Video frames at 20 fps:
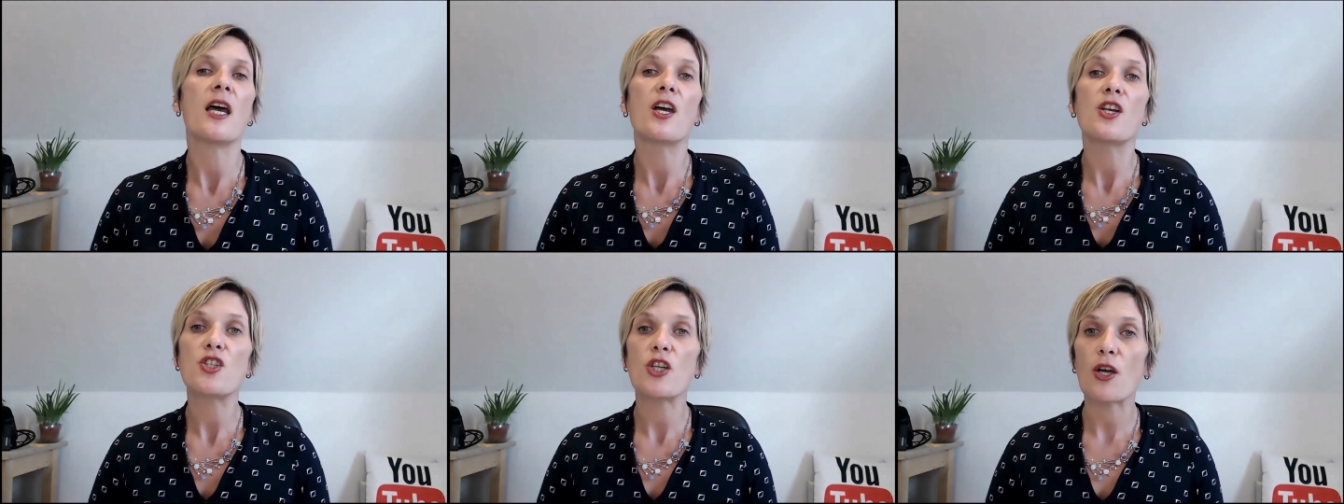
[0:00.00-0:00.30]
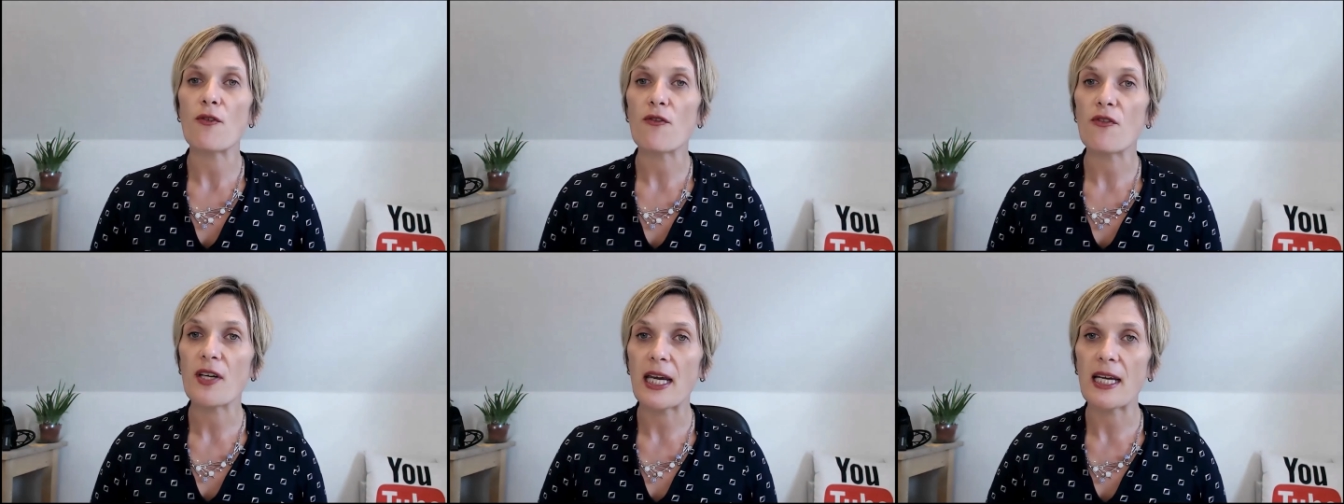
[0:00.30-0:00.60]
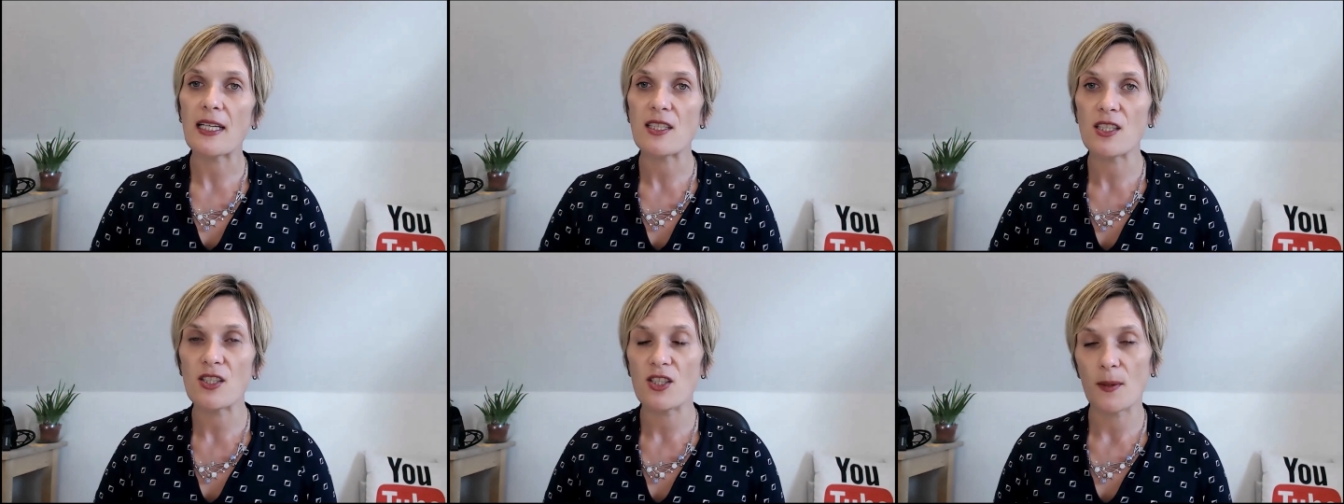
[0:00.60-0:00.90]
Don't
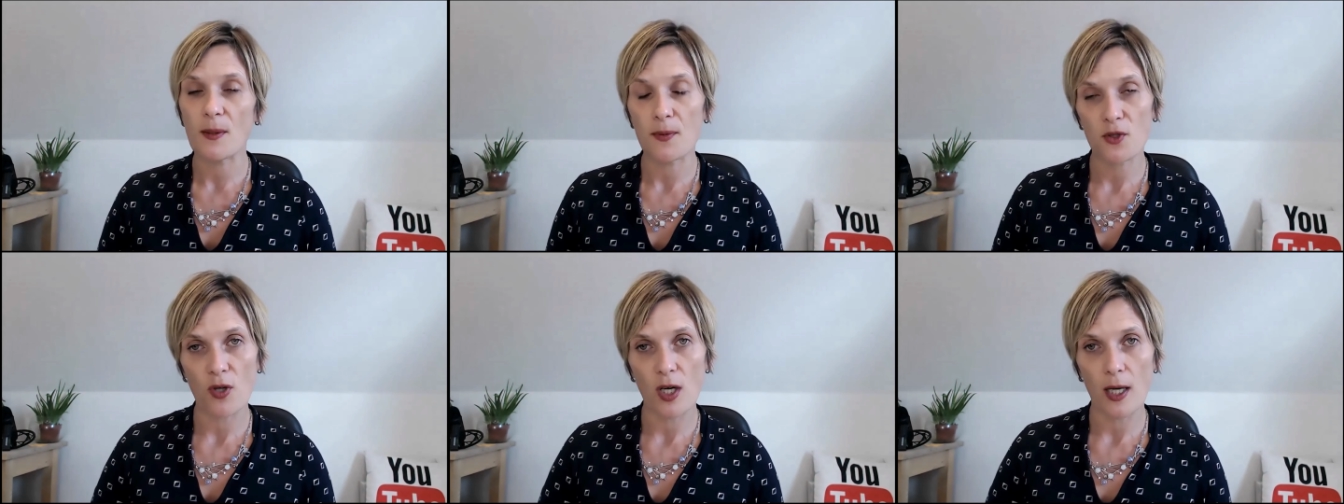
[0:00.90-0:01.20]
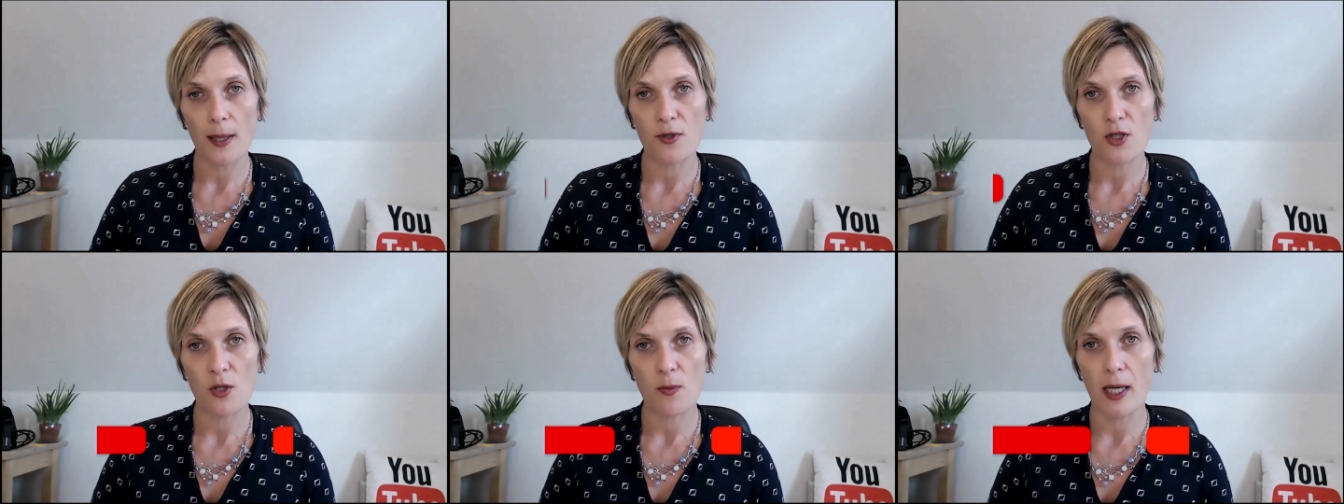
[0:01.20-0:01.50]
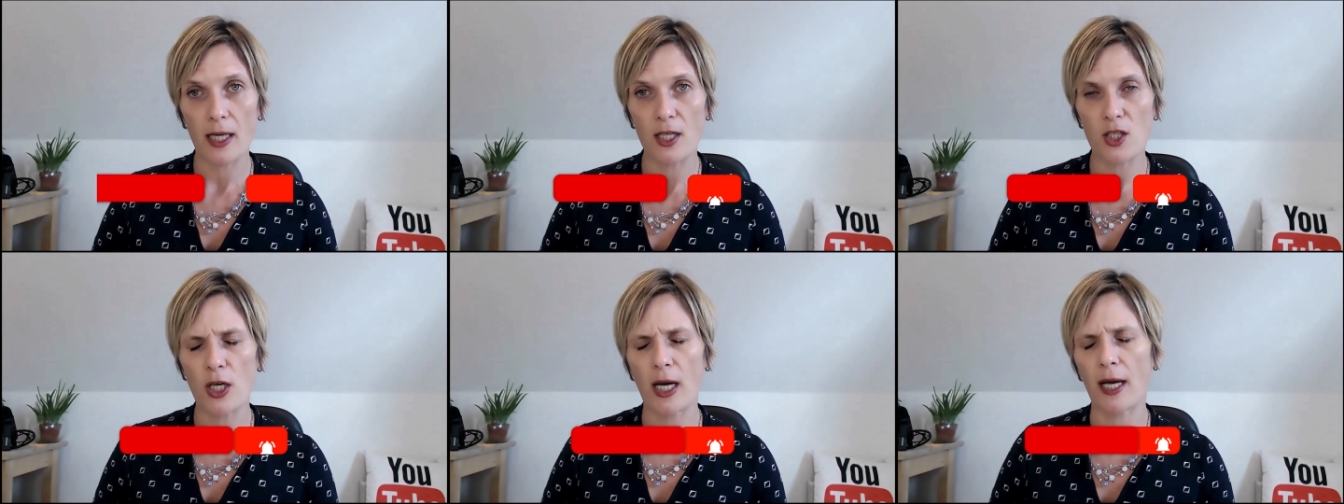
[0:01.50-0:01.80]
forget to subscribe to
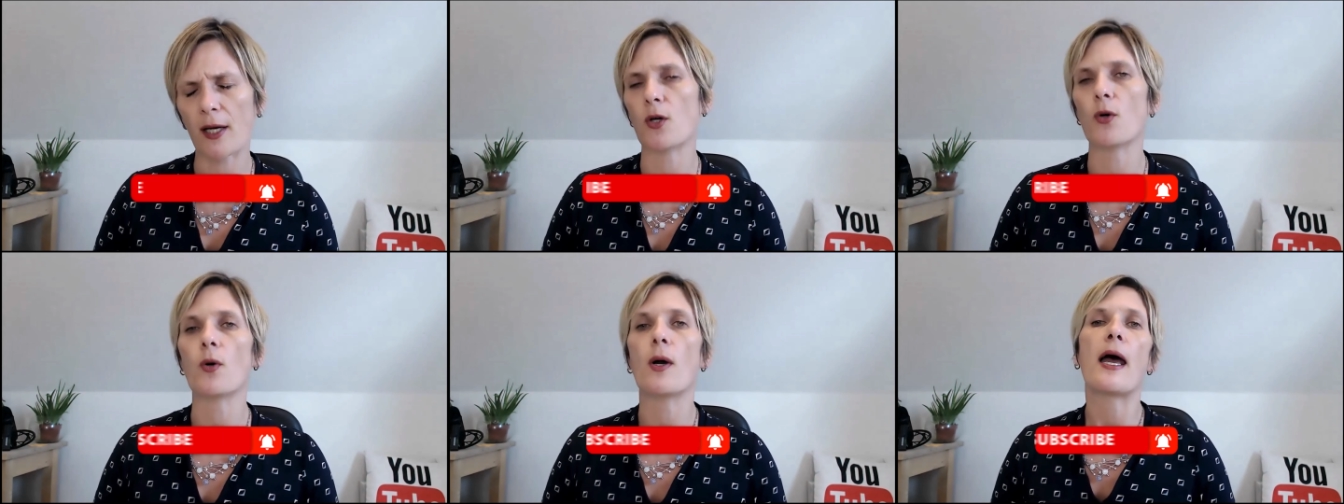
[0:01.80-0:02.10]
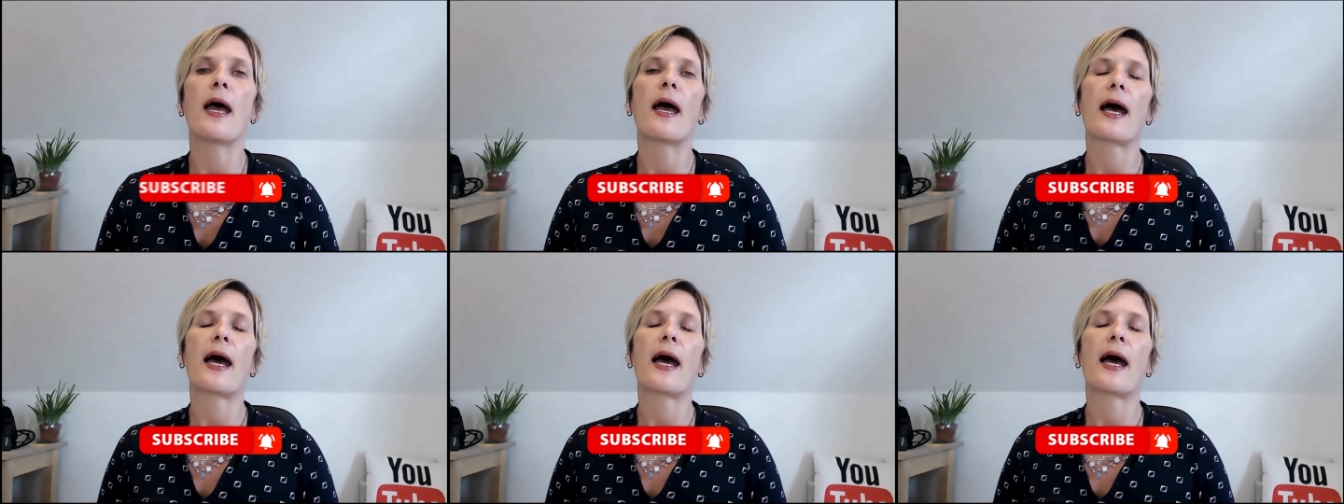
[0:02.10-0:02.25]
my channel